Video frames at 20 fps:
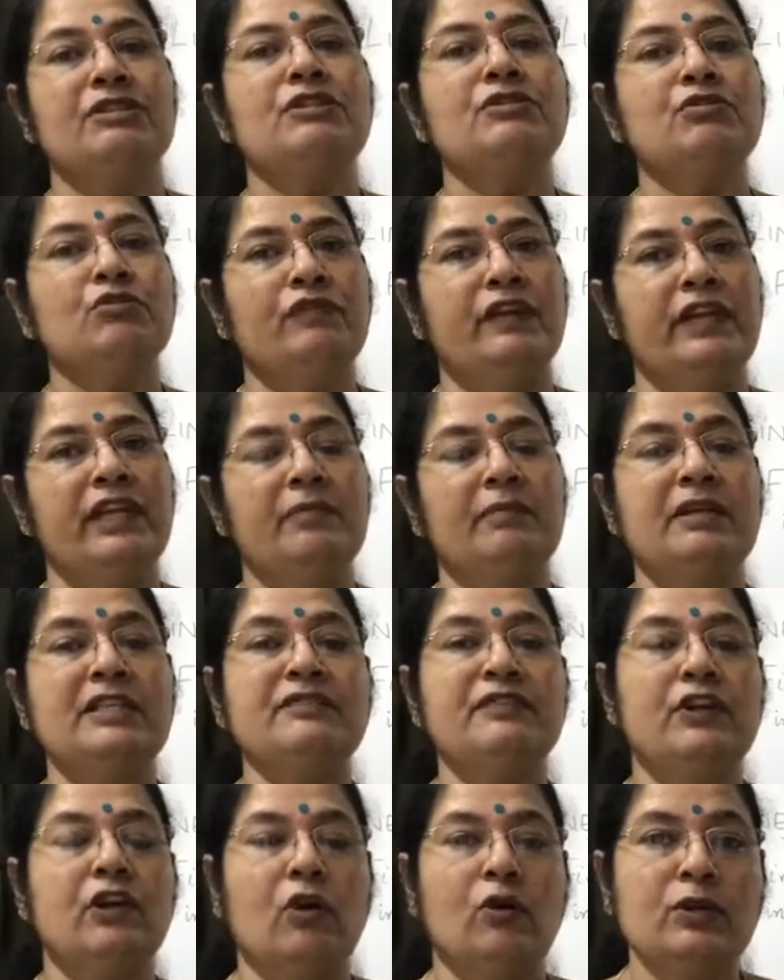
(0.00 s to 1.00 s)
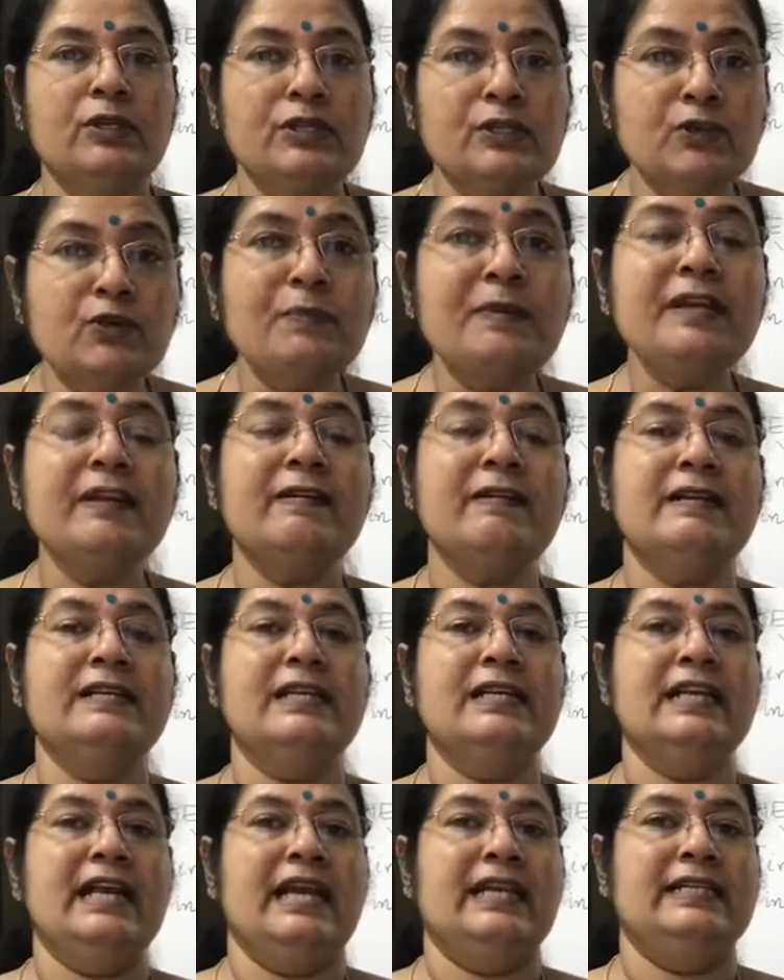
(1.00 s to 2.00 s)
two variables will also be written
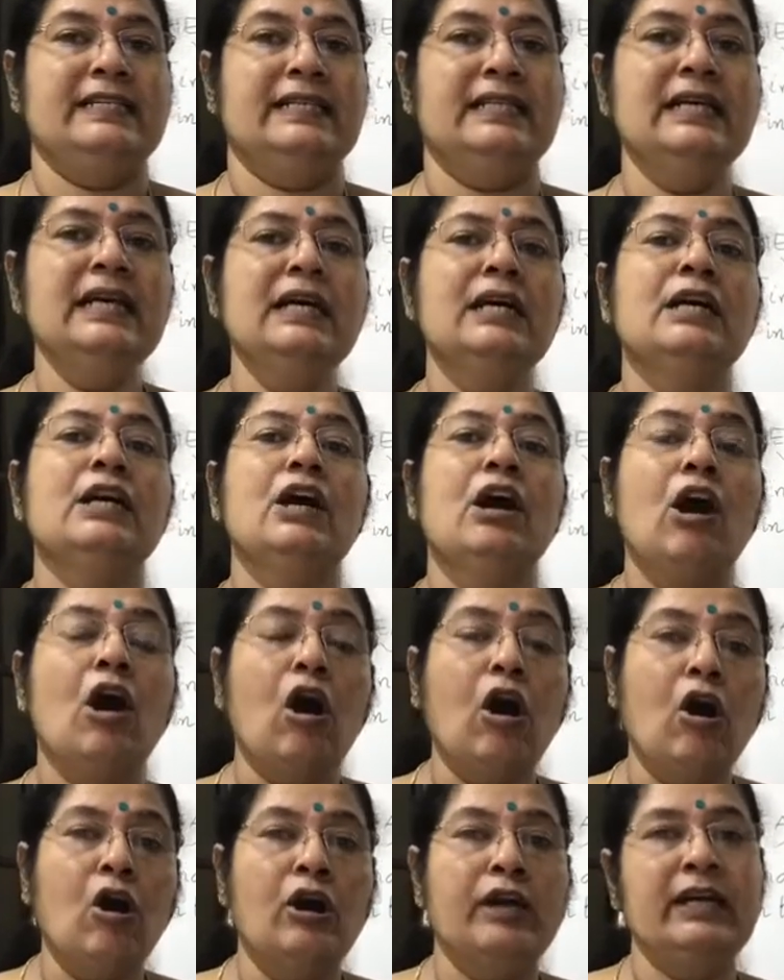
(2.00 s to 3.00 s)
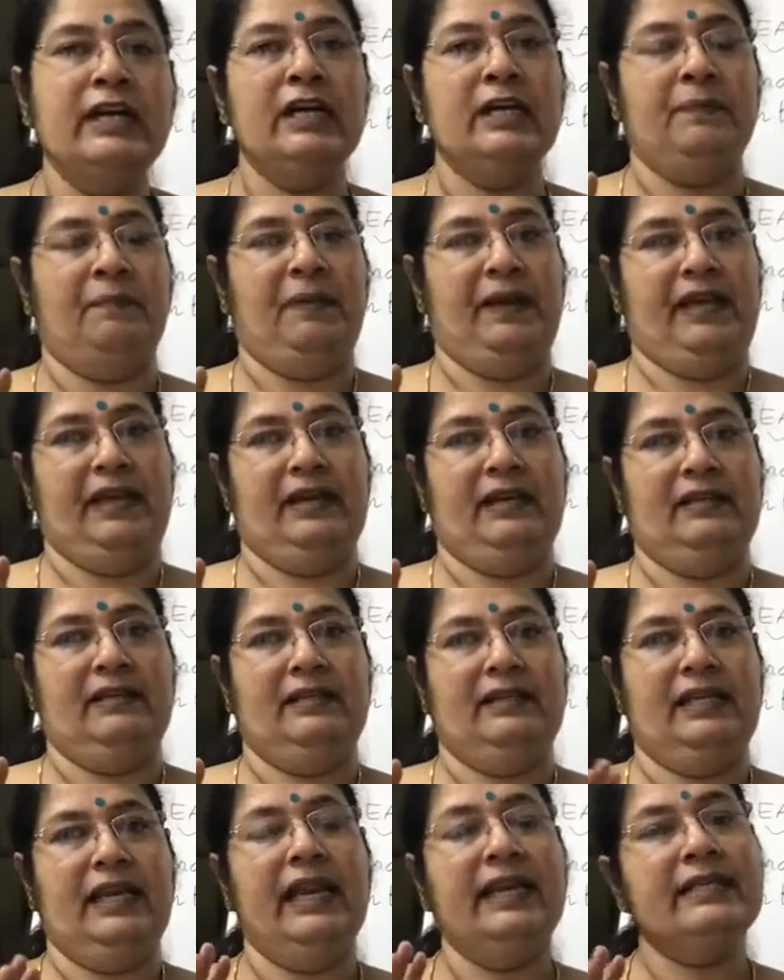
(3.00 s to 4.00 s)
as a ordered pair,
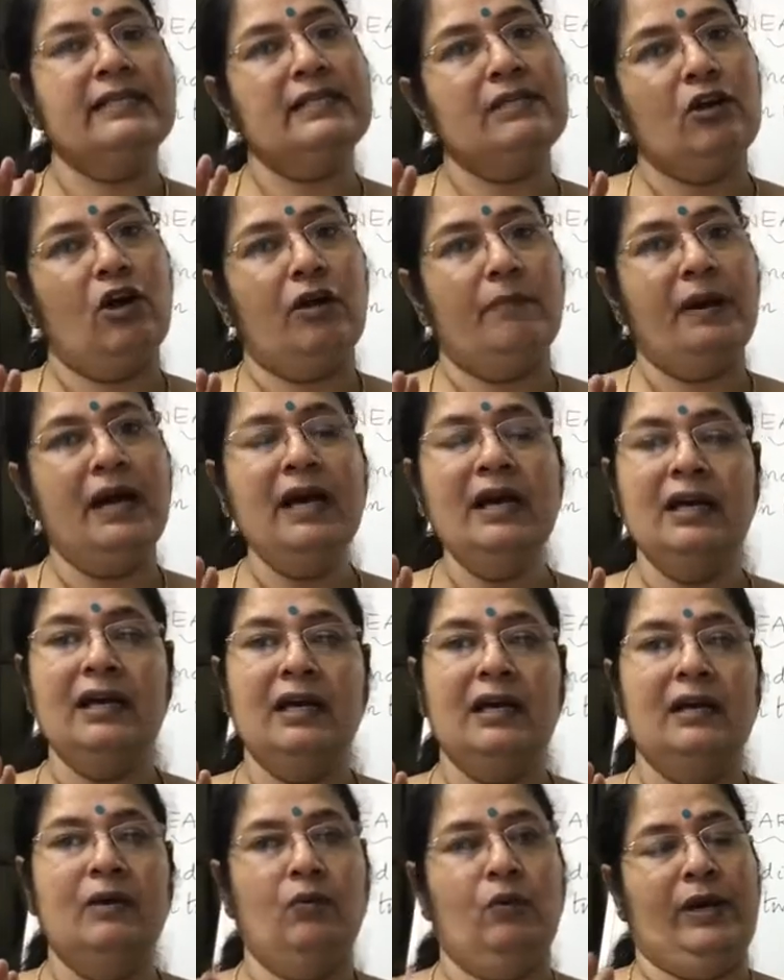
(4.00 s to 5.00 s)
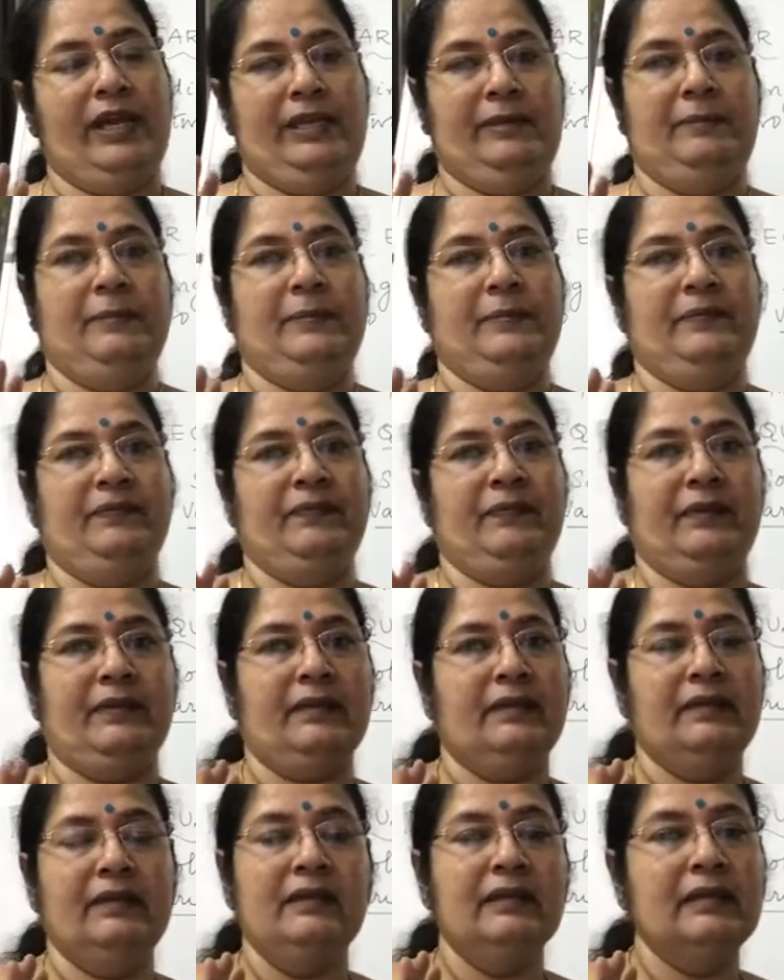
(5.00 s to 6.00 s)
x comma y.
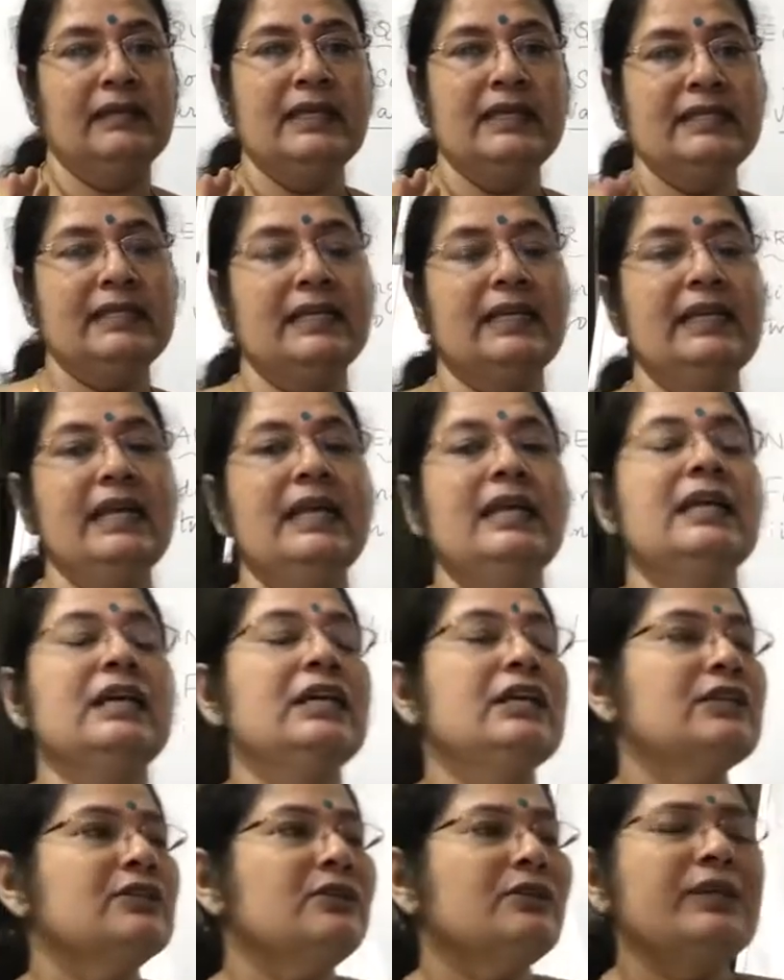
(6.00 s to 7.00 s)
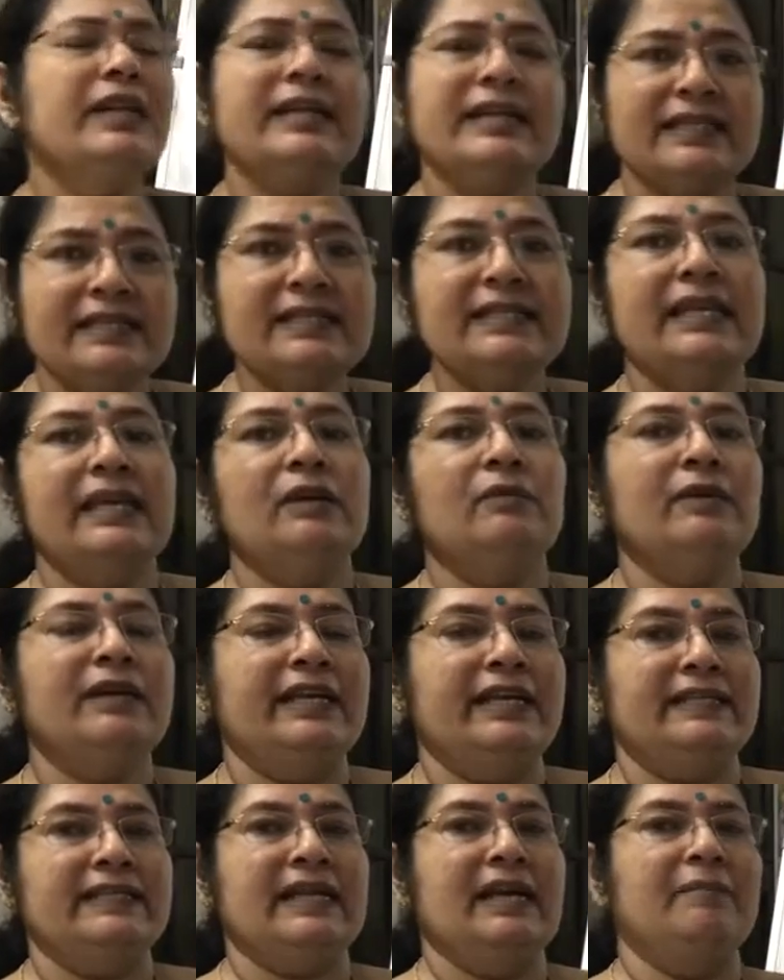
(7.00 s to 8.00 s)
Is that clear? So let us take one
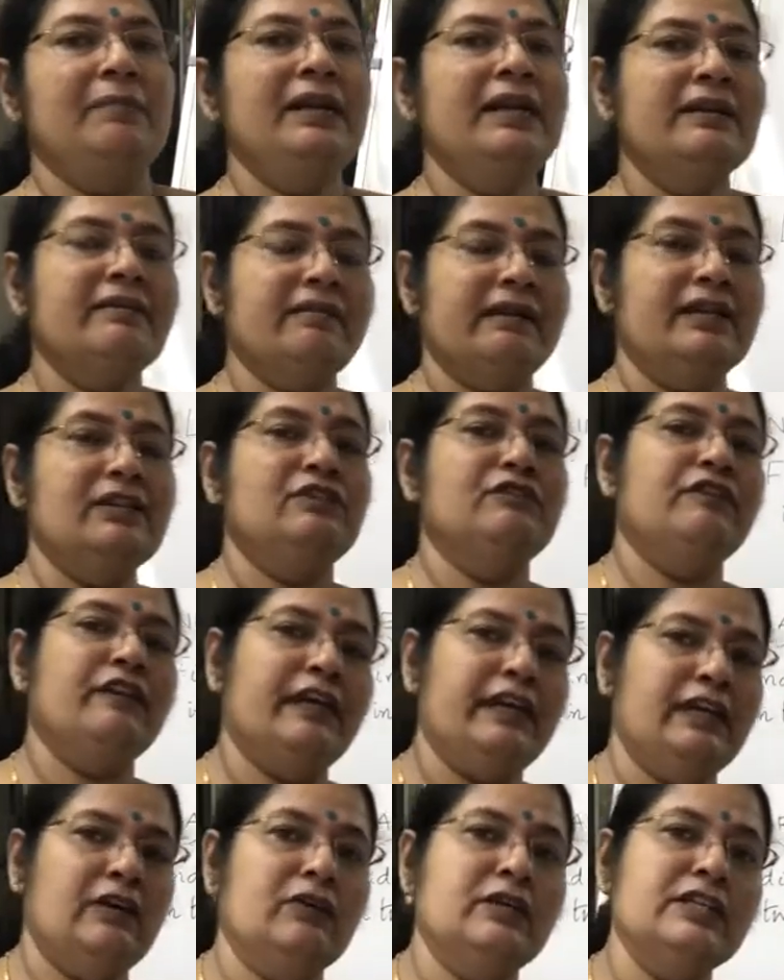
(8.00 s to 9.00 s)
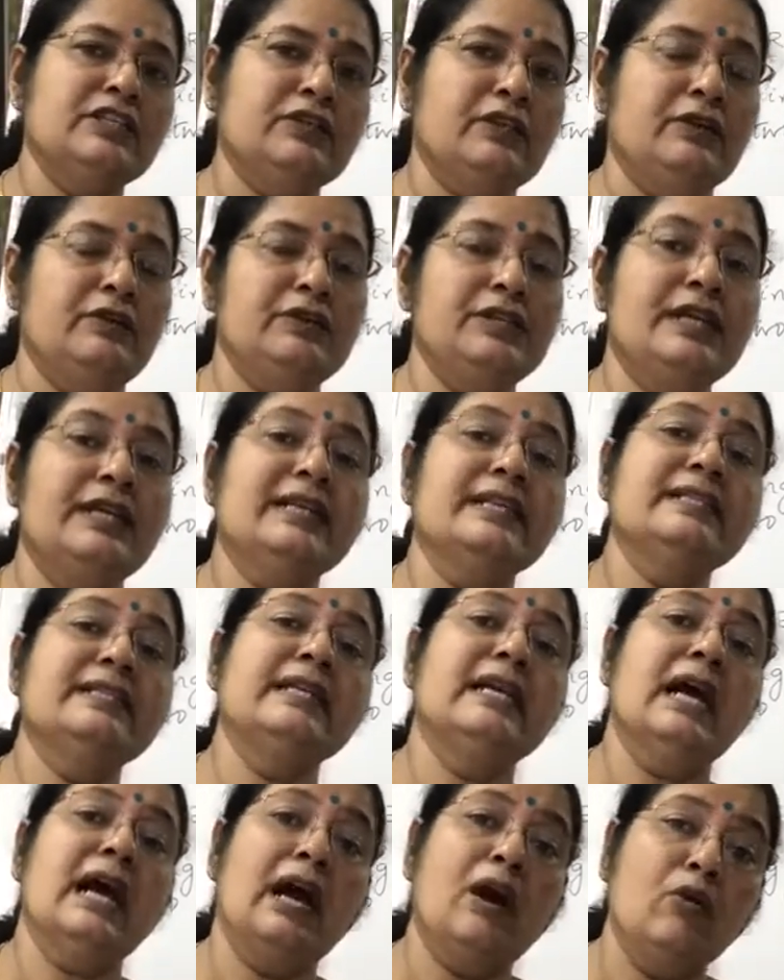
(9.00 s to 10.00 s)
example and try to find out the solution. Let us see
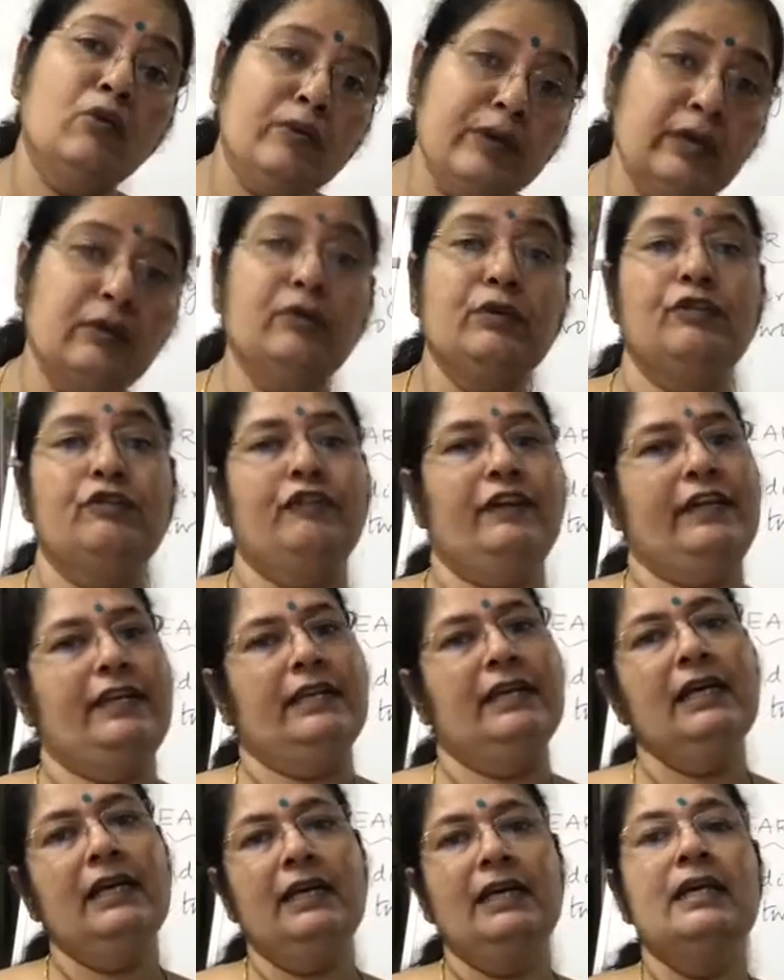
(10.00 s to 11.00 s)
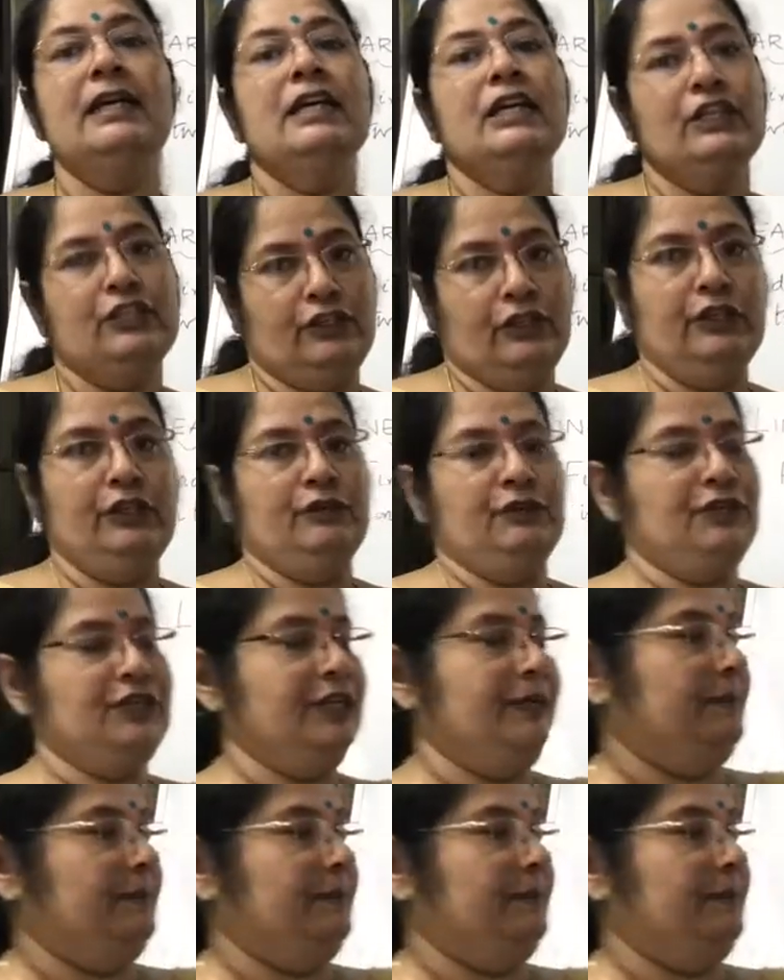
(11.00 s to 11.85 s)
how we are going to find a solution.